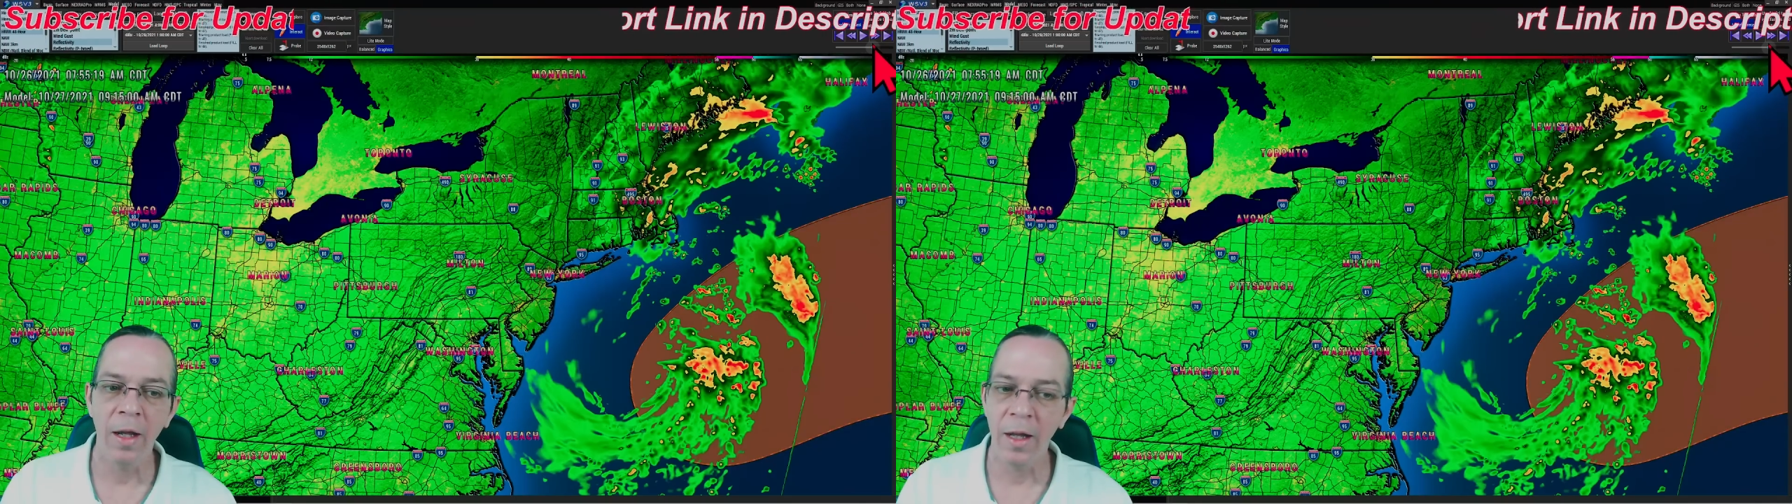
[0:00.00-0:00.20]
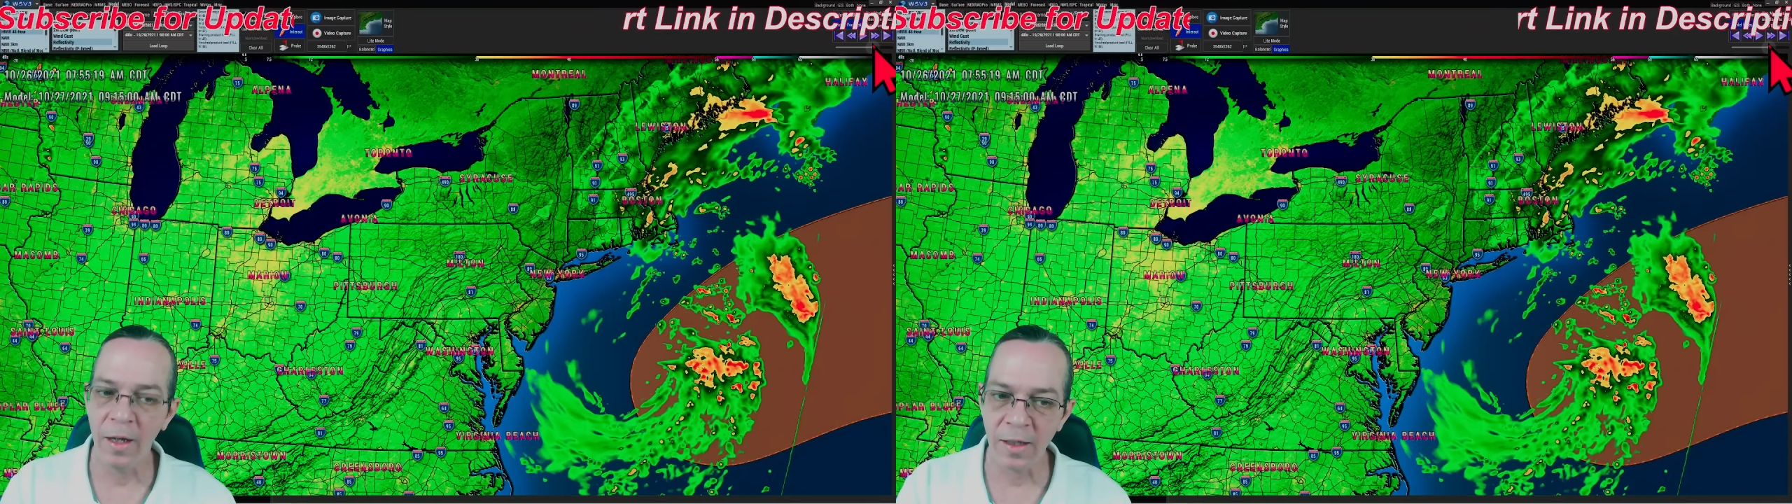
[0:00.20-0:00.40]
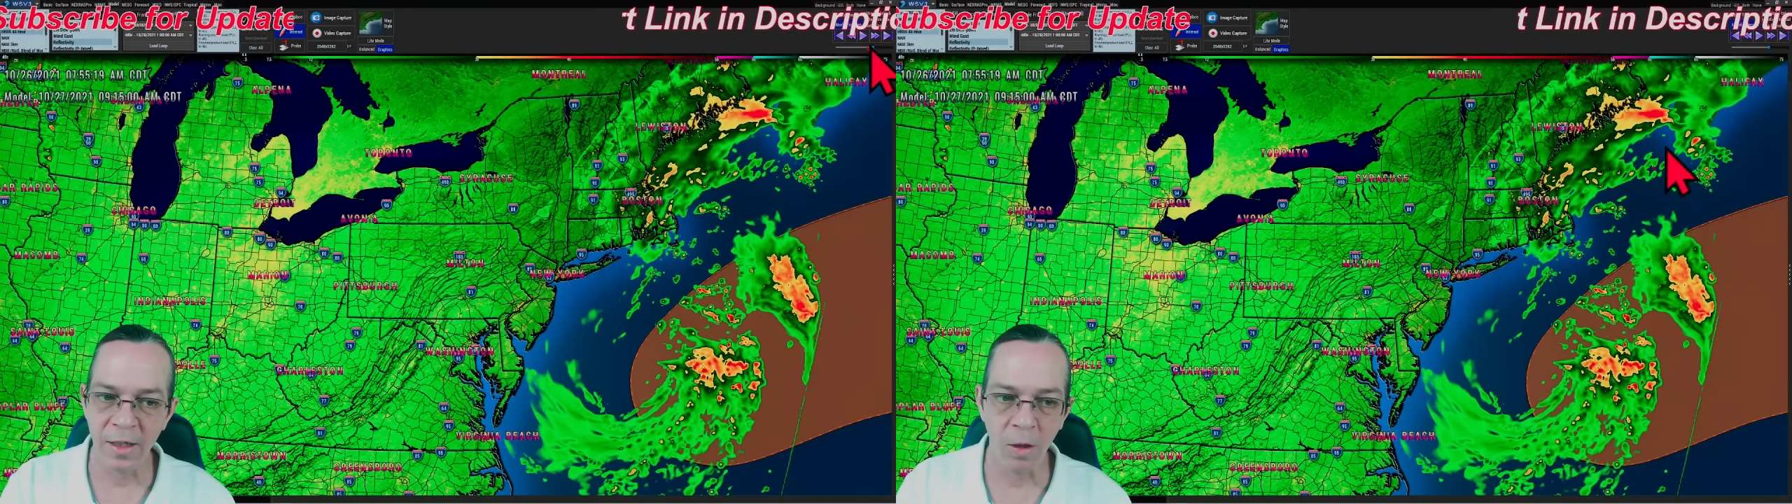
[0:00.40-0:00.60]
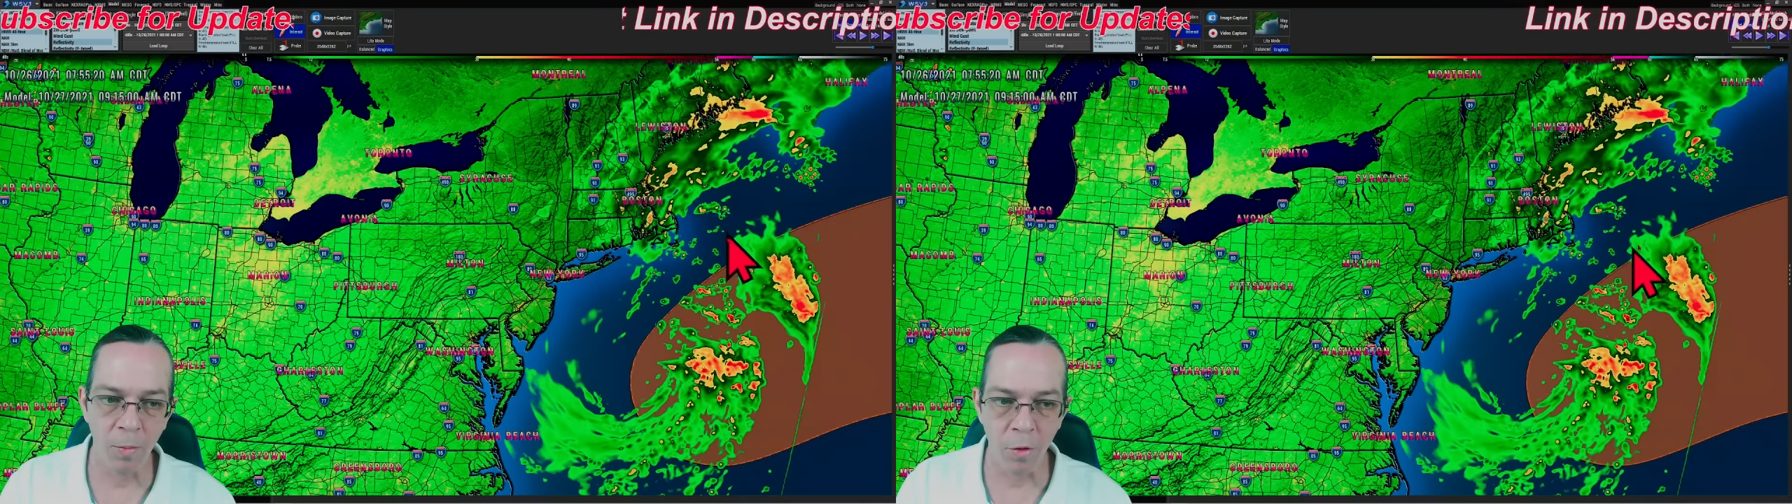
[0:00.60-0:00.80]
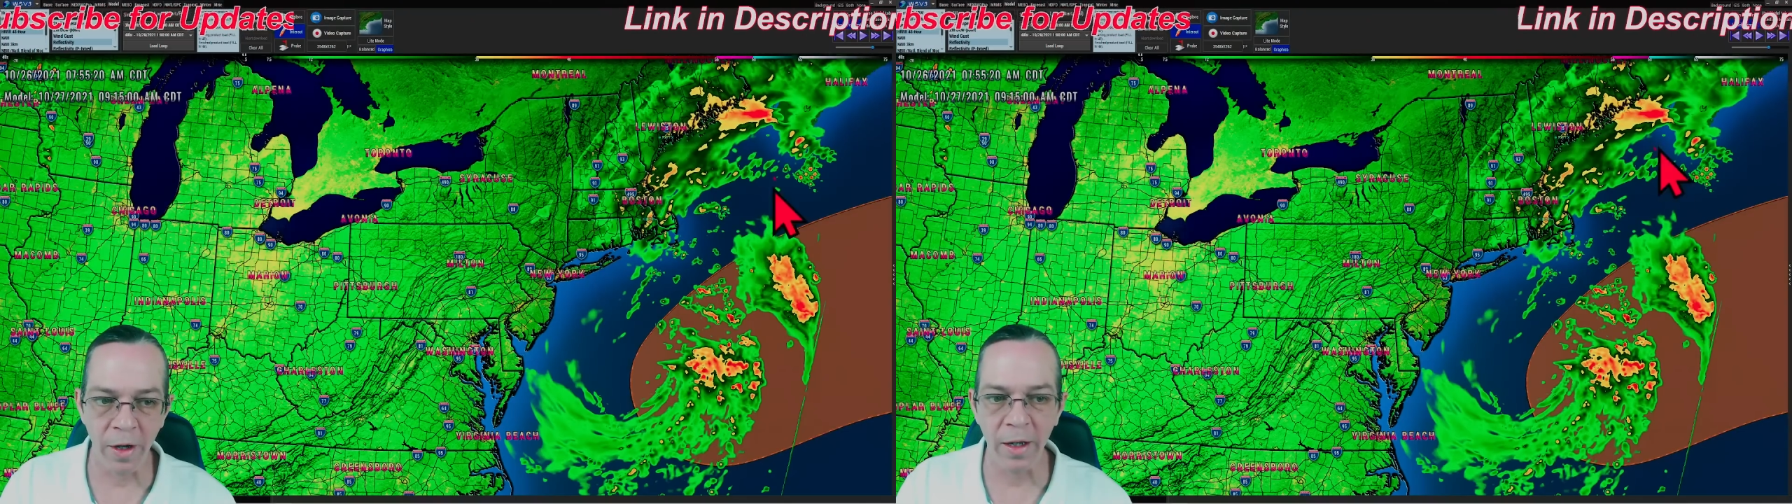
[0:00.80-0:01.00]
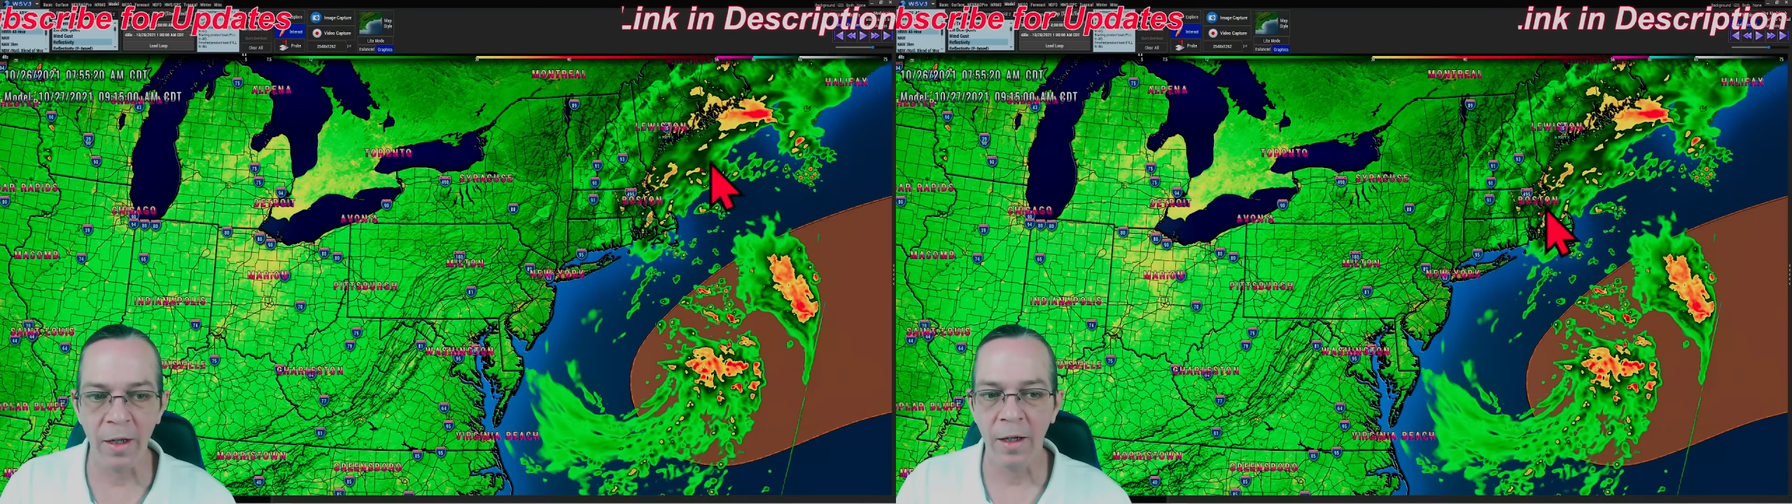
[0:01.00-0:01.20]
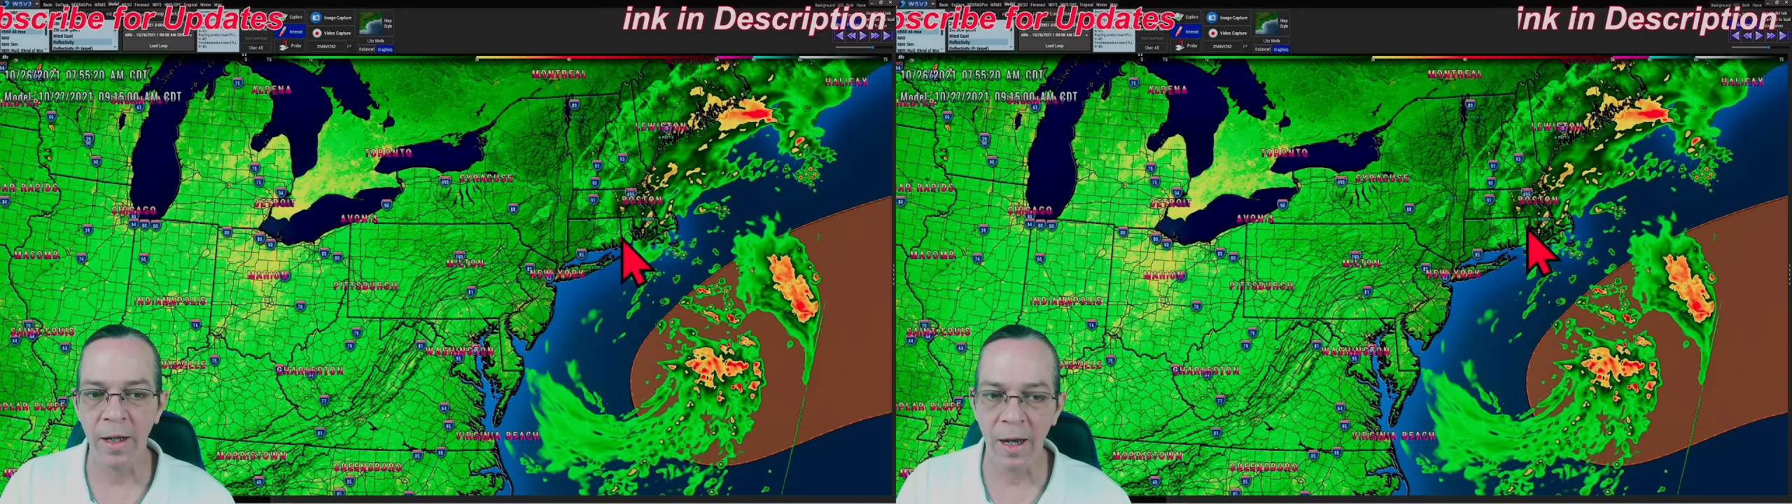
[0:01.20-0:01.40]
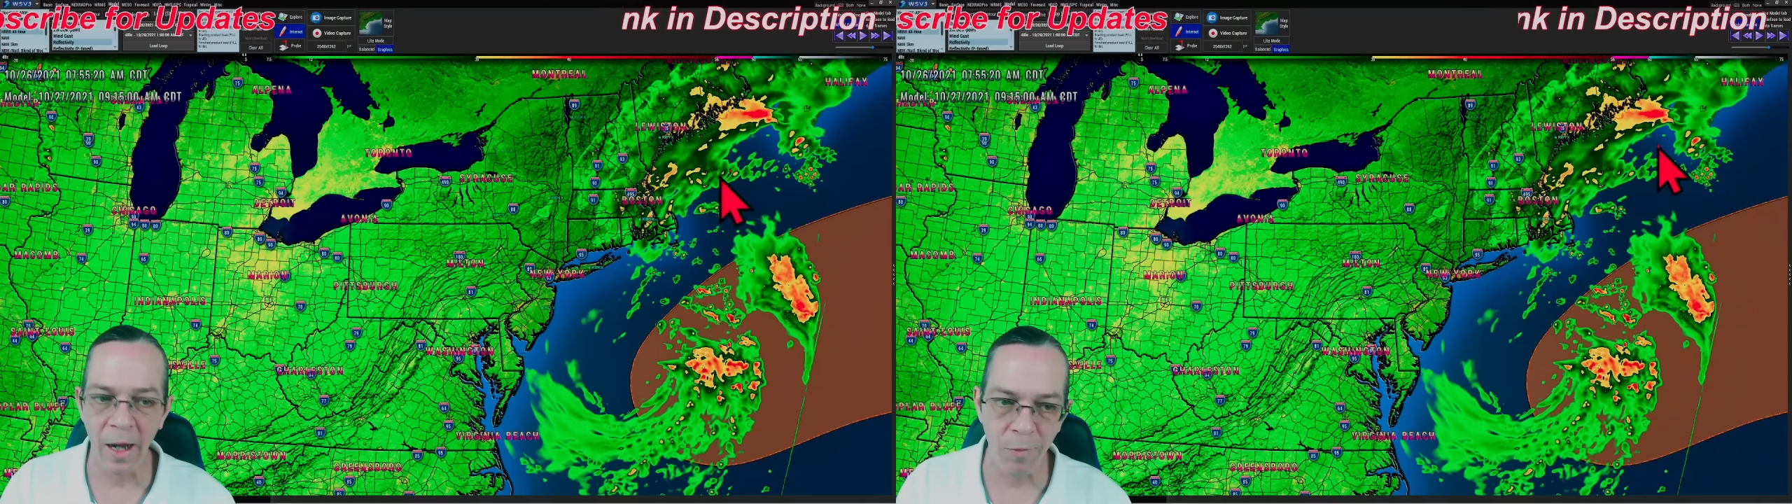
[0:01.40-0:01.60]
it's still bringing
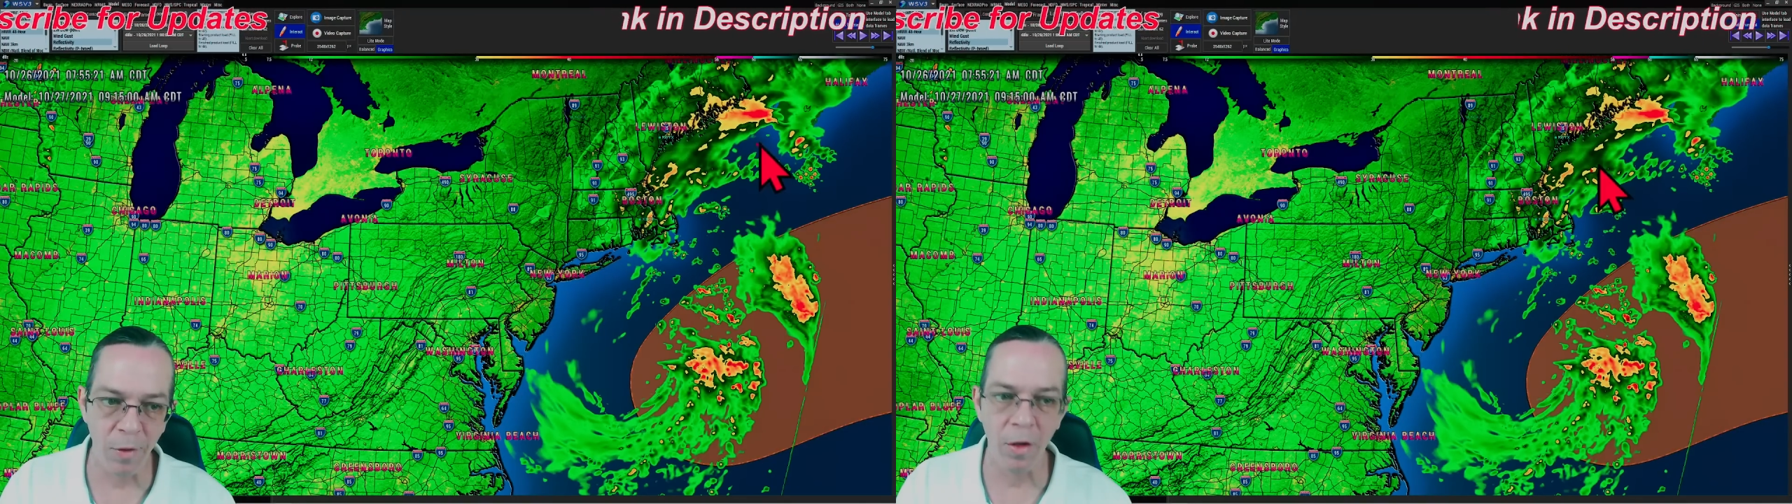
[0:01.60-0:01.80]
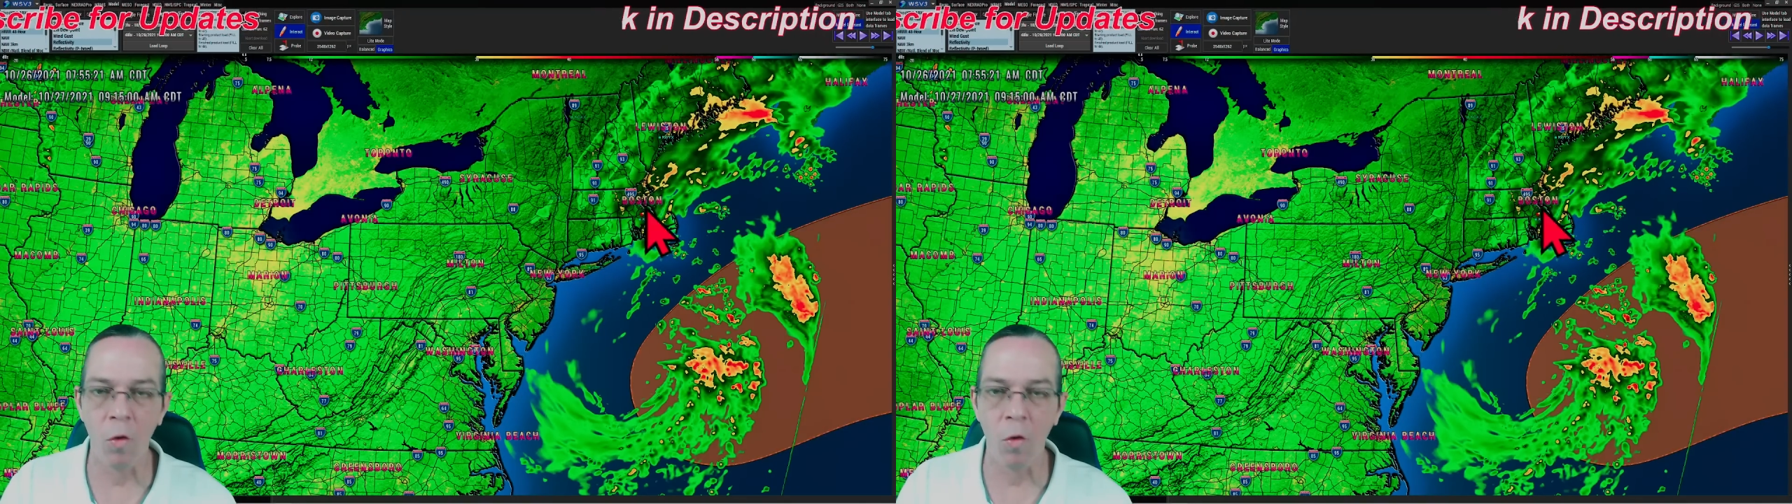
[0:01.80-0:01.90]
that heavy